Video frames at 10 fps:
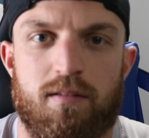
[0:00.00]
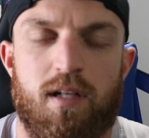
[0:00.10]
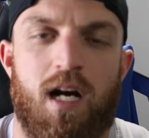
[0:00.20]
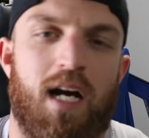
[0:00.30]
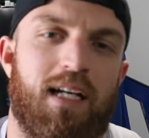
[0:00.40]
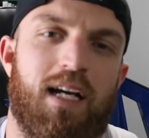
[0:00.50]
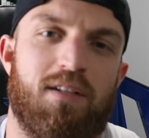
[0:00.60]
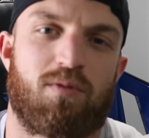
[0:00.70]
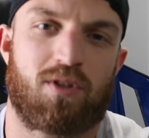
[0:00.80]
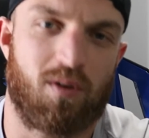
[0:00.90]
Alright
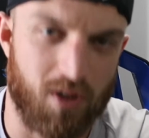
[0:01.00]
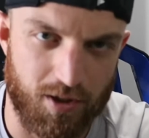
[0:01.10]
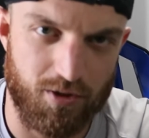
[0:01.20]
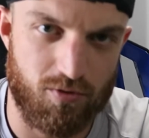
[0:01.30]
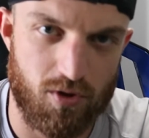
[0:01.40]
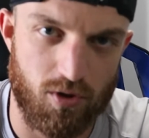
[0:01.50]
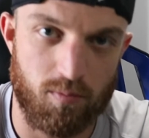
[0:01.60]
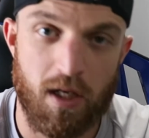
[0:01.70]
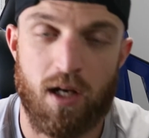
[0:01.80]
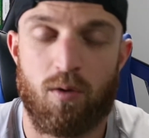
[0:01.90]
guys, what's going on
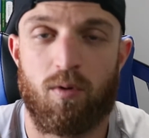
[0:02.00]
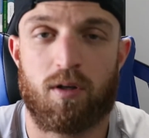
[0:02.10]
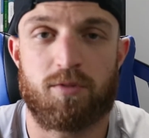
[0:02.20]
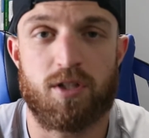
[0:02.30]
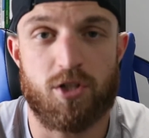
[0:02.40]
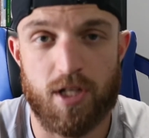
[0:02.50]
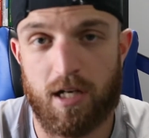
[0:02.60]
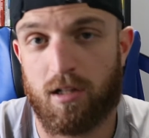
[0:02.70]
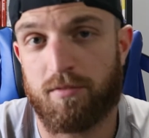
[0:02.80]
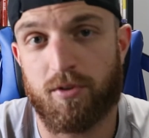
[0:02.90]
YouTube? Welcome to the
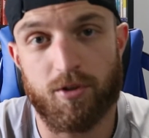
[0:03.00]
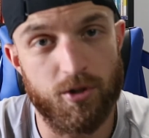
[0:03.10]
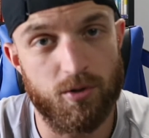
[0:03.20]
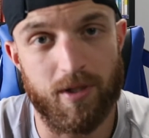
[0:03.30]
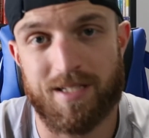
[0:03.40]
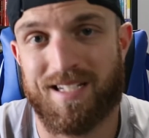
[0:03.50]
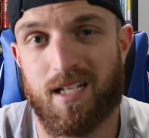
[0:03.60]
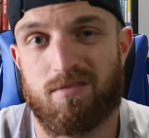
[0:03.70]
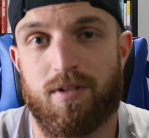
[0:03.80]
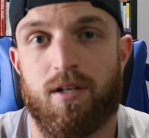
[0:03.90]
channel. If you're new, in
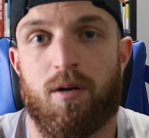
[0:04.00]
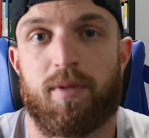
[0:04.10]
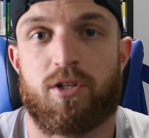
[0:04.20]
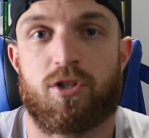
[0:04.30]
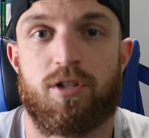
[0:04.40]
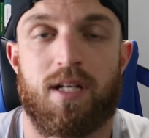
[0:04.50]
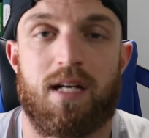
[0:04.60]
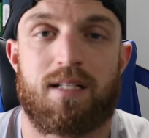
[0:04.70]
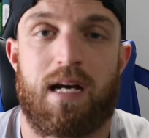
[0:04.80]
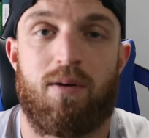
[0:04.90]
today's video I'm going to show you
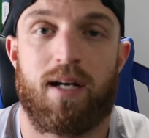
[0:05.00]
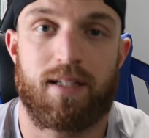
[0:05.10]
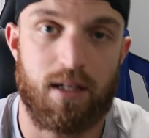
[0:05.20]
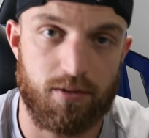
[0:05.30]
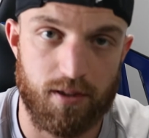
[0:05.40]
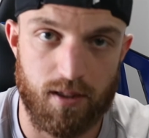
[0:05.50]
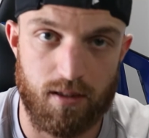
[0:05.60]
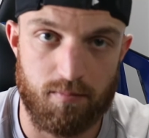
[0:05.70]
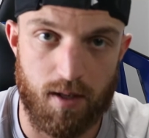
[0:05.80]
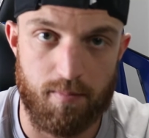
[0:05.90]
guys how I
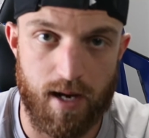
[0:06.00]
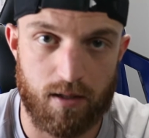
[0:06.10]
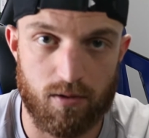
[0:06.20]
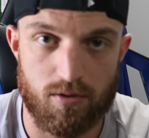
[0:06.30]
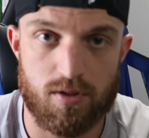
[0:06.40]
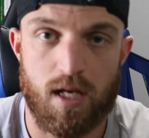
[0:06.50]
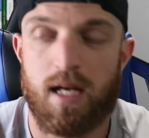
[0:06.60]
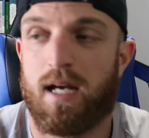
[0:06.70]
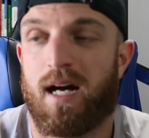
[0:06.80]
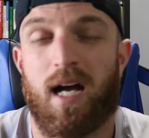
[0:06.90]
calculate my macros.
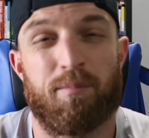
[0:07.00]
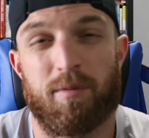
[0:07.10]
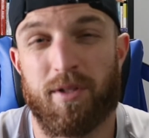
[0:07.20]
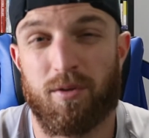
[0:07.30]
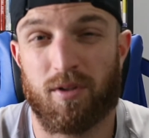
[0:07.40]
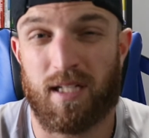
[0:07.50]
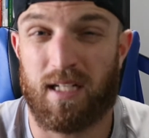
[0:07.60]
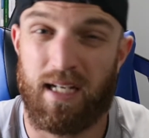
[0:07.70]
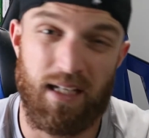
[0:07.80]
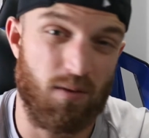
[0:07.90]
I'm going to be doing like
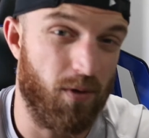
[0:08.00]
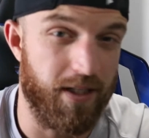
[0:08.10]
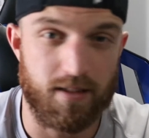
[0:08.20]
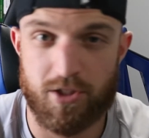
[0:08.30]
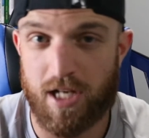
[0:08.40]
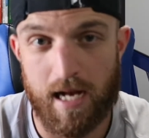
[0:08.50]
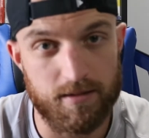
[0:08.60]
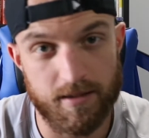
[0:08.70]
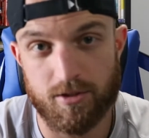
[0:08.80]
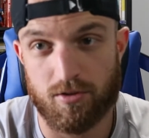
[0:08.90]
an 8-week
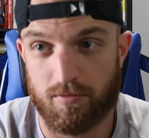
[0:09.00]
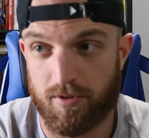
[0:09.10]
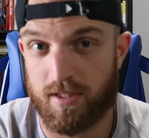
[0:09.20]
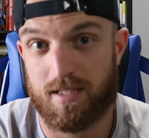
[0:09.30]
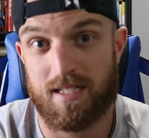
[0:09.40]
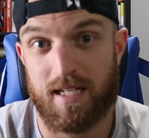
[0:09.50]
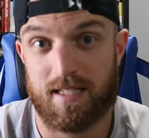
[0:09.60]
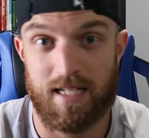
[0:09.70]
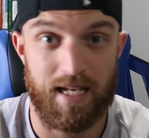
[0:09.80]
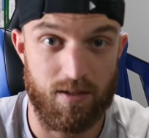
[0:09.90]
challenge over this
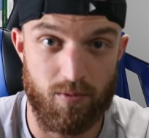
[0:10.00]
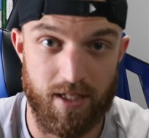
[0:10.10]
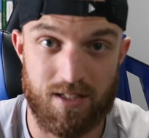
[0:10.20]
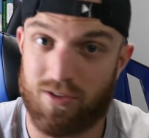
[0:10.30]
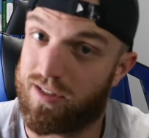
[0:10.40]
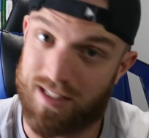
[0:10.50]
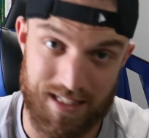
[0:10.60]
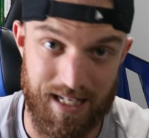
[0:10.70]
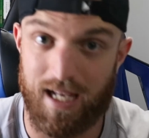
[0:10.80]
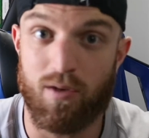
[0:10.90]
next 8 weeks. So this is
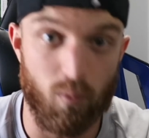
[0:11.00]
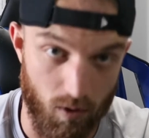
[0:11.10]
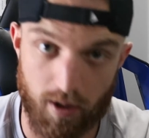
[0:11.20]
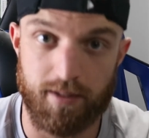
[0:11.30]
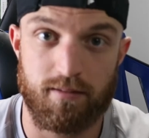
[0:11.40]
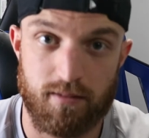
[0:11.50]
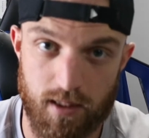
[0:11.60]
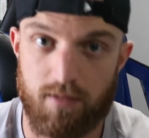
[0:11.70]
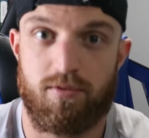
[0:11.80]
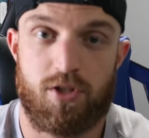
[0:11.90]
day 1
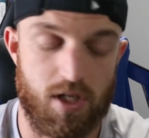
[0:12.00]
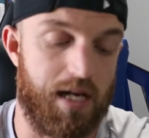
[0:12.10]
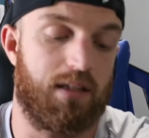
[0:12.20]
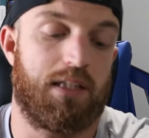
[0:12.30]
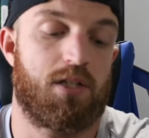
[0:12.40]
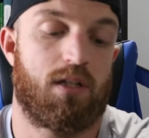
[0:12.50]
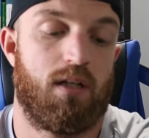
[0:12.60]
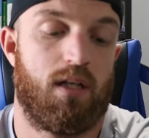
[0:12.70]
of the challenge.